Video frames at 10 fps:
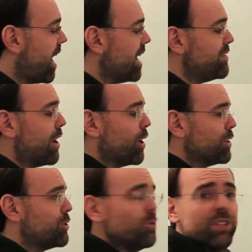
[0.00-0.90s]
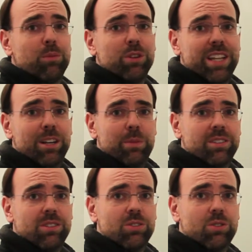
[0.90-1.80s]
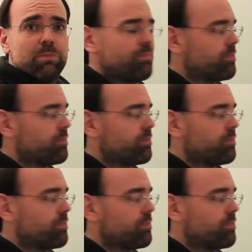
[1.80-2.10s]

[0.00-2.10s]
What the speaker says: I've now got two separate databases.